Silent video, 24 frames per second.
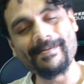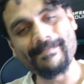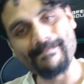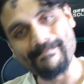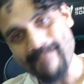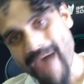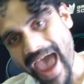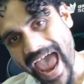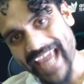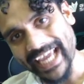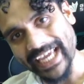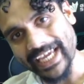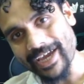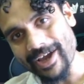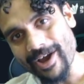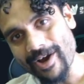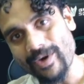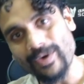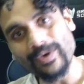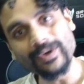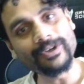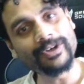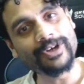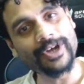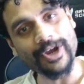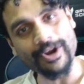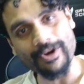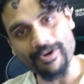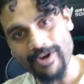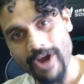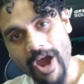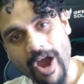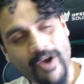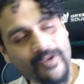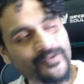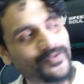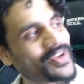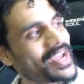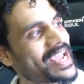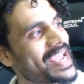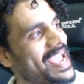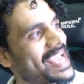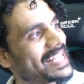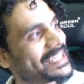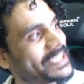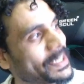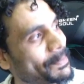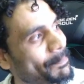Mango Grove.
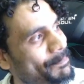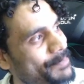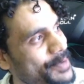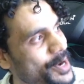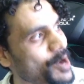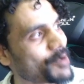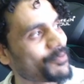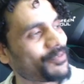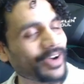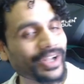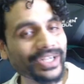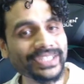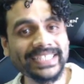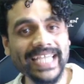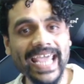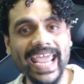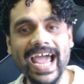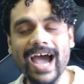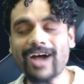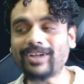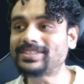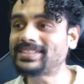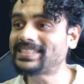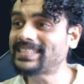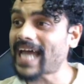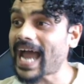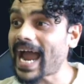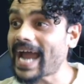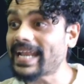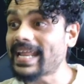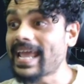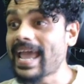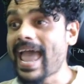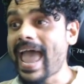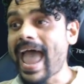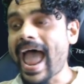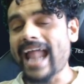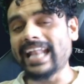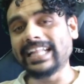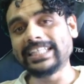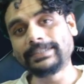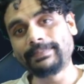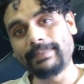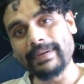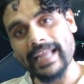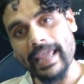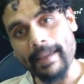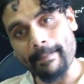It's a beautiful day outside and
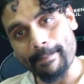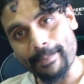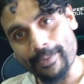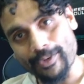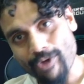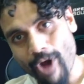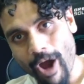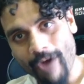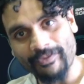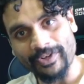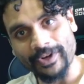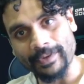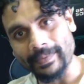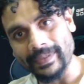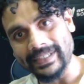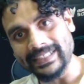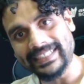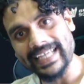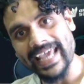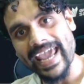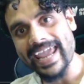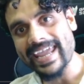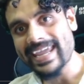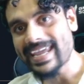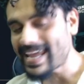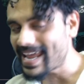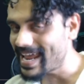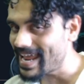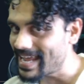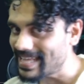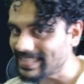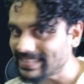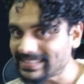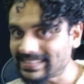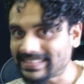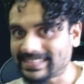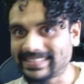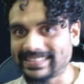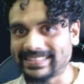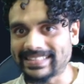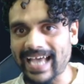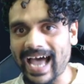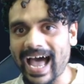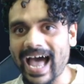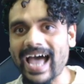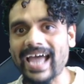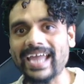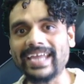it's been a profitable day
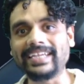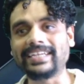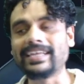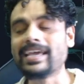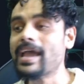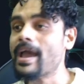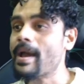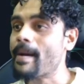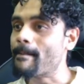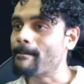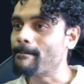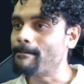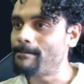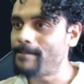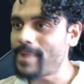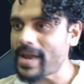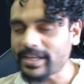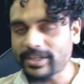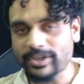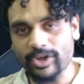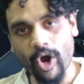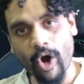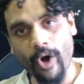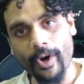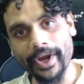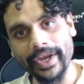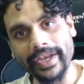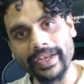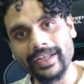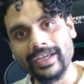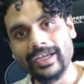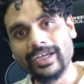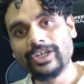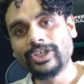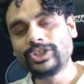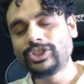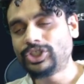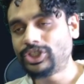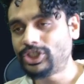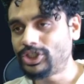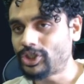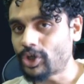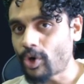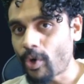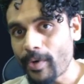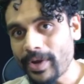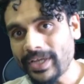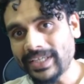inside. Bitcoin
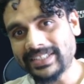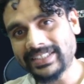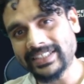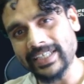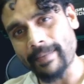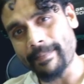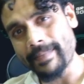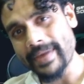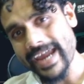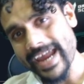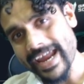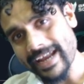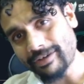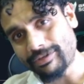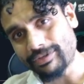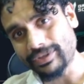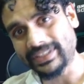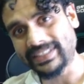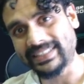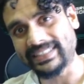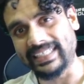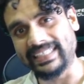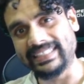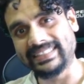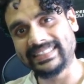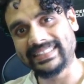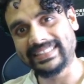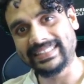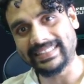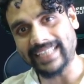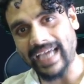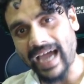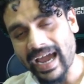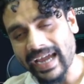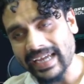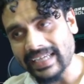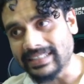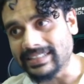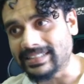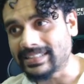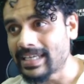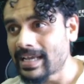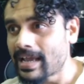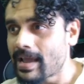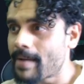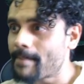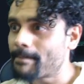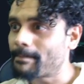showing some interesting signs,
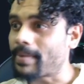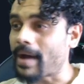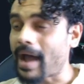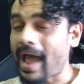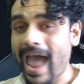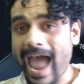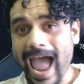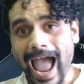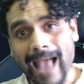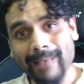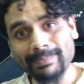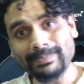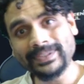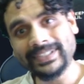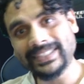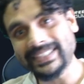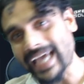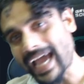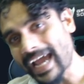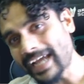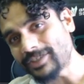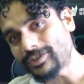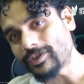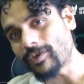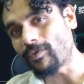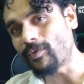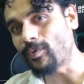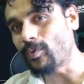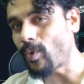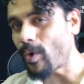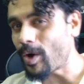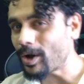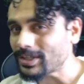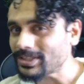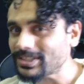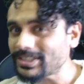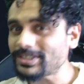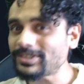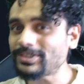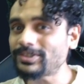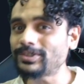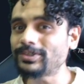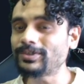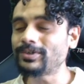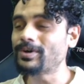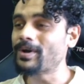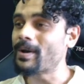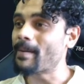perhaps signs of wanting
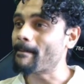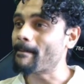to